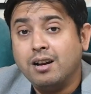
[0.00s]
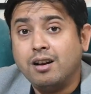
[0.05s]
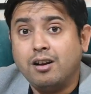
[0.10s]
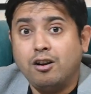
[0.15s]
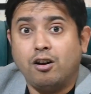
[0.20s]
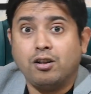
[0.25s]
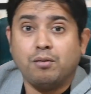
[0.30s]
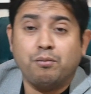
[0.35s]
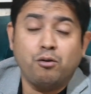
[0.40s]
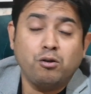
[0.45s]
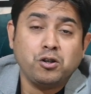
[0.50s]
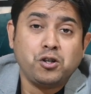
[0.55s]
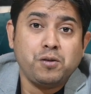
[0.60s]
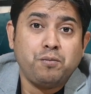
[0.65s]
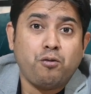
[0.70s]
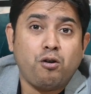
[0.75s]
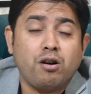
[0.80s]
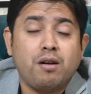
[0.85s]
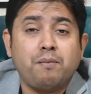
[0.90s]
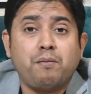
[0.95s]
Now the most
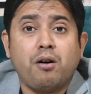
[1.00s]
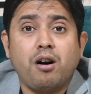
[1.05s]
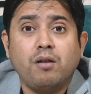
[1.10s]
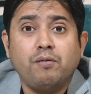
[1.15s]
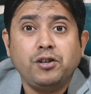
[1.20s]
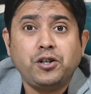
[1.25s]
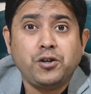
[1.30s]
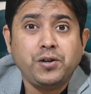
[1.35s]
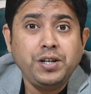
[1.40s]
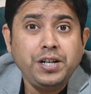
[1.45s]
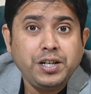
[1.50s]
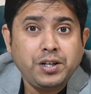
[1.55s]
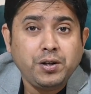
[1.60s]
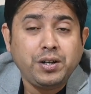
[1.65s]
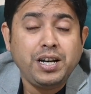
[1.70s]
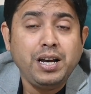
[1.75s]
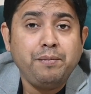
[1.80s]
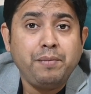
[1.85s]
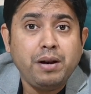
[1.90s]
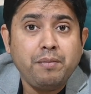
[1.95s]
important part which you need to
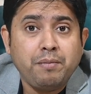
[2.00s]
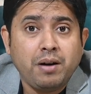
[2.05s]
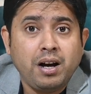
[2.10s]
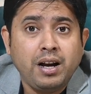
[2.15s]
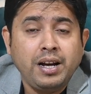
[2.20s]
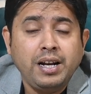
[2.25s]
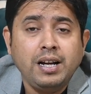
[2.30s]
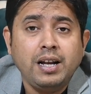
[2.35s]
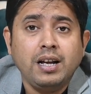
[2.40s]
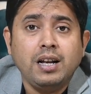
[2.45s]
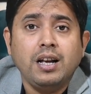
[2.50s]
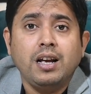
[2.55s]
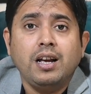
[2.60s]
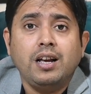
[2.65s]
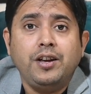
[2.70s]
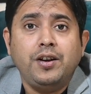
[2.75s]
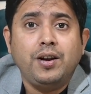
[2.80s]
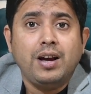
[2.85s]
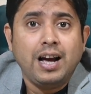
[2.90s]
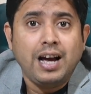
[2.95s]
keep in mind,
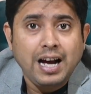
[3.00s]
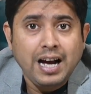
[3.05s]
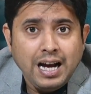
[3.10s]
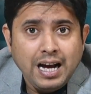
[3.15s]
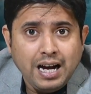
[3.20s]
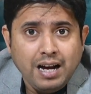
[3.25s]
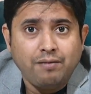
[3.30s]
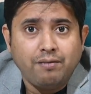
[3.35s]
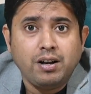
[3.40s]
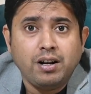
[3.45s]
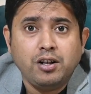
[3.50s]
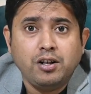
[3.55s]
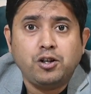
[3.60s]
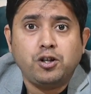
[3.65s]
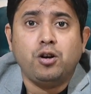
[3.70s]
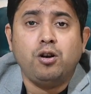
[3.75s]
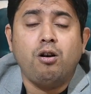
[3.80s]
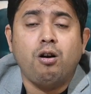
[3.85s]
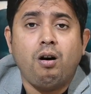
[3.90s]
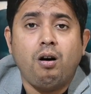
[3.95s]
you have to
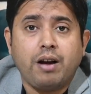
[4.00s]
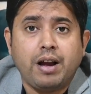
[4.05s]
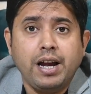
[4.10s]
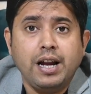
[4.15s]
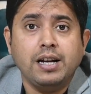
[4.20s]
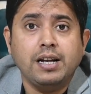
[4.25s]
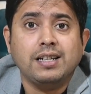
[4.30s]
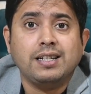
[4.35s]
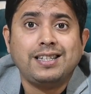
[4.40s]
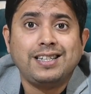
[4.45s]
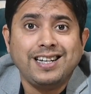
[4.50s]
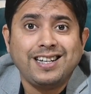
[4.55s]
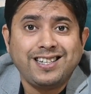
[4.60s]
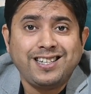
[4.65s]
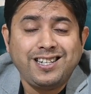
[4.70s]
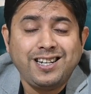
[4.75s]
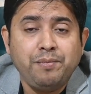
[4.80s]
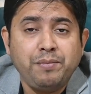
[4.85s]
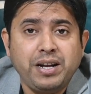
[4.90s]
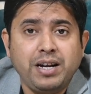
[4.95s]
log in
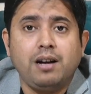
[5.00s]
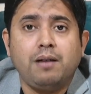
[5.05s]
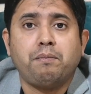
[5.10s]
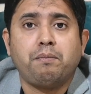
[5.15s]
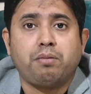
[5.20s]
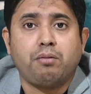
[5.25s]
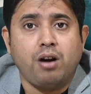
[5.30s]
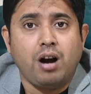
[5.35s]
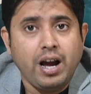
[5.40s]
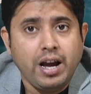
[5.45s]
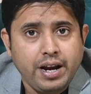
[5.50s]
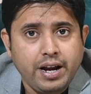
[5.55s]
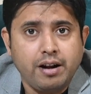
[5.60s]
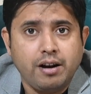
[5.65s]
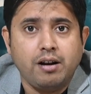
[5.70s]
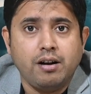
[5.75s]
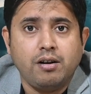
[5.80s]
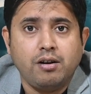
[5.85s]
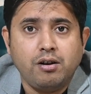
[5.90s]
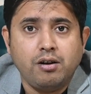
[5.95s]
60 minutes
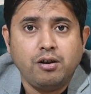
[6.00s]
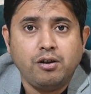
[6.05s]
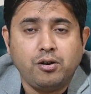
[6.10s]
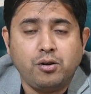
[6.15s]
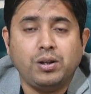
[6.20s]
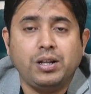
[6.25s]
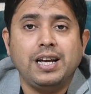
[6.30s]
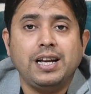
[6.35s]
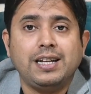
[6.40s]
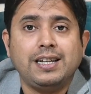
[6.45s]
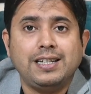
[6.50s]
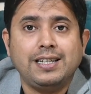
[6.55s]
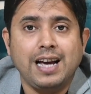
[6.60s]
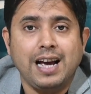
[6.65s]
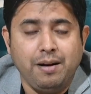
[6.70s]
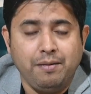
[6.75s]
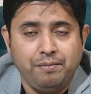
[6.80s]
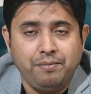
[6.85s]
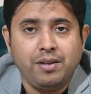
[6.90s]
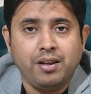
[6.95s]
prior to the
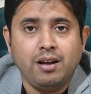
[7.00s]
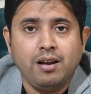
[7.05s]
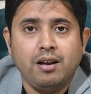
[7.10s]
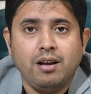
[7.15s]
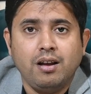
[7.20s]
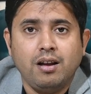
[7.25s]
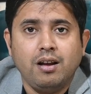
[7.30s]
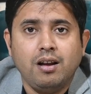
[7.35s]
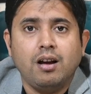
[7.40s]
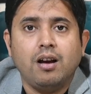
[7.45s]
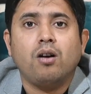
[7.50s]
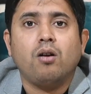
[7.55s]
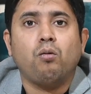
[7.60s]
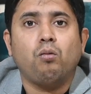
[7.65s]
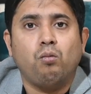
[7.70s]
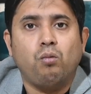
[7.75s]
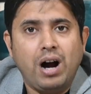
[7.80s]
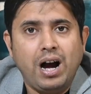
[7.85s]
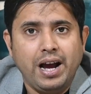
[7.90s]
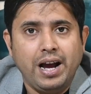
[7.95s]
exam.
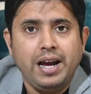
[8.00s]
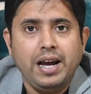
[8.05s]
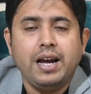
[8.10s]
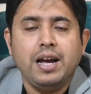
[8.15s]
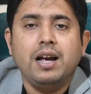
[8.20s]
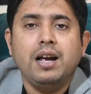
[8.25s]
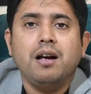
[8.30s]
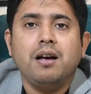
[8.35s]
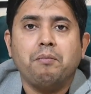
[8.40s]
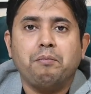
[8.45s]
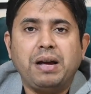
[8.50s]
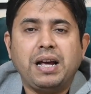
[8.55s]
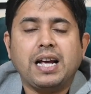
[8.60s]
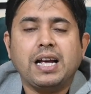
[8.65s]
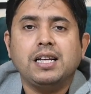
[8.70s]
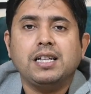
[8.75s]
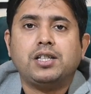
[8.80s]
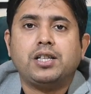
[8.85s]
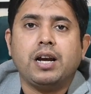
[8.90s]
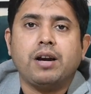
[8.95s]
Why?
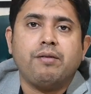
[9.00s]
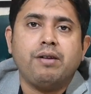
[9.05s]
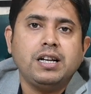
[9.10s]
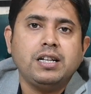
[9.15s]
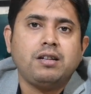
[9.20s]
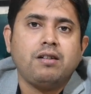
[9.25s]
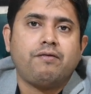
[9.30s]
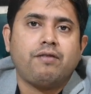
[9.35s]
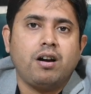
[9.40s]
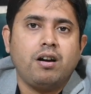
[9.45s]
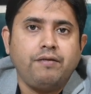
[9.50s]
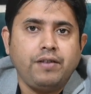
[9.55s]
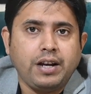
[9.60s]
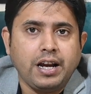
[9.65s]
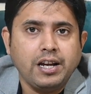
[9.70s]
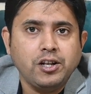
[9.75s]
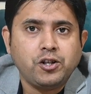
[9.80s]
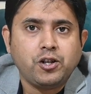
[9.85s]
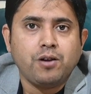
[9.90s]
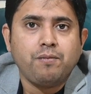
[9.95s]
Because there is a
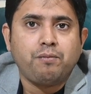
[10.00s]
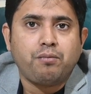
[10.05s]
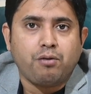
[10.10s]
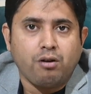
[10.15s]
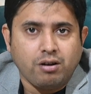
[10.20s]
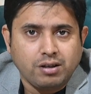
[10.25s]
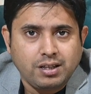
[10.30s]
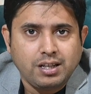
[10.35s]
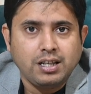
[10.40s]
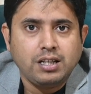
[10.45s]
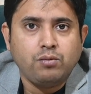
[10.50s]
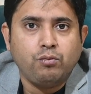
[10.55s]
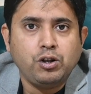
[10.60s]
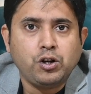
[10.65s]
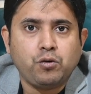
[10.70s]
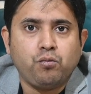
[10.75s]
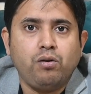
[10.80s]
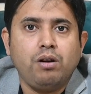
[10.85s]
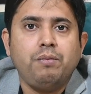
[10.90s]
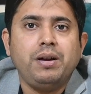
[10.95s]
verification process
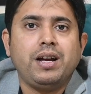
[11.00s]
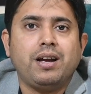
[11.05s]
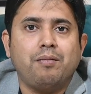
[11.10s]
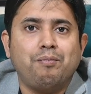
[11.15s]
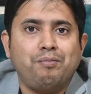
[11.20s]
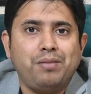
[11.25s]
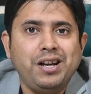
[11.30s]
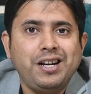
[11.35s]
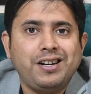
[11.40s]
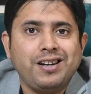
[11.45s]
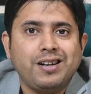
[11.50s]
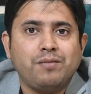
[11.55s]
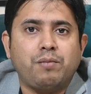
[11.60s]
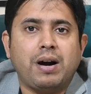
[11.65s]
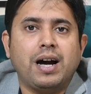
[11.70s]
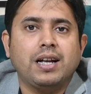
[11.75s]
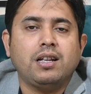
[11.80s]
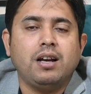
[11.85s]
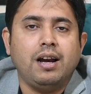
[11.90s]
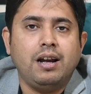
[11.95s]
which will be completed
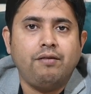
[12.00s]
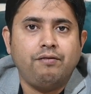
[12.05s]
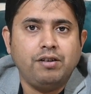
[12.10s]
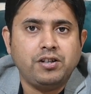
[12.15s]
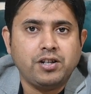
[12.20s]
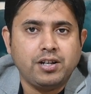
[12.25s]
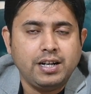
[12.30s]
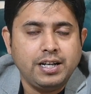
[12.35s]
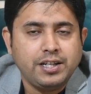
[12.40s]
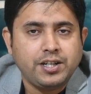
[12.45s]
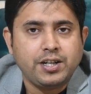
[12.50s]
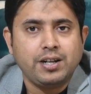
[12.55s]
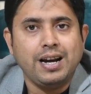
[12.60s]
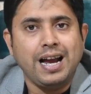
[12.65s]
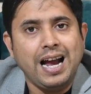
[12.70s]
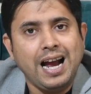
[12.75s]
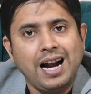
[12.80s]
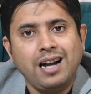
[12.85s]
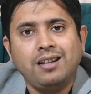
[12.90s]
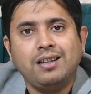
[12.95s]
by the
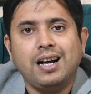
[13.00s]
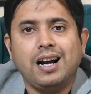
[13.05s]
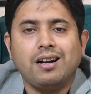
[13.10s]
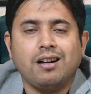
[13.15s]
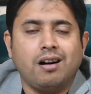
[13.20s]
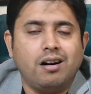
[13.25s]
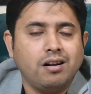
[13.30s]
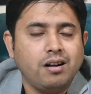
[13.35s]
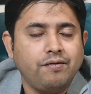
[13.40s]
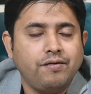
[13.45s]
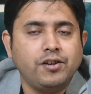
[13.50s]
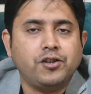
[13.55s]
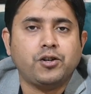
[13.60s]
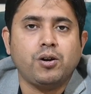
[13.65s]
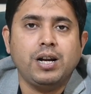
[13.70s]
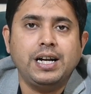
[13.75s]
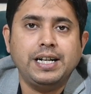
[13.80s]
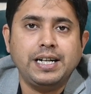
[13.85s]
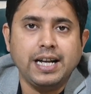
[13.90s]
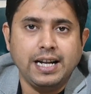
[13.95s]
invigilator and that
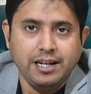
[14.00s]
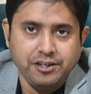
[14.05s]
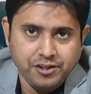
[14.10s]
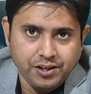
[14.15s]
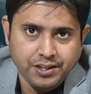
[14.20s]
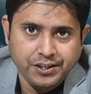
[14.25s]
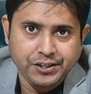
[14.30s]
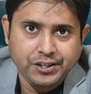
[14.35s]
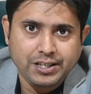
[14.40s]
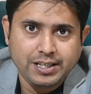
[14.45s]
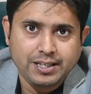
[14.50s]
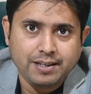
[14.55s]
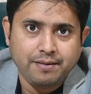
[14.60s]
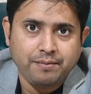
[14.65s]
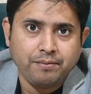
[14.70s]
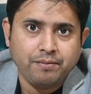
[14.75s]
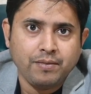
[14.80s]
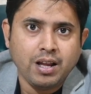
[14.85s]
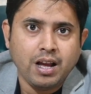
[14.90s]
artificial intelligence.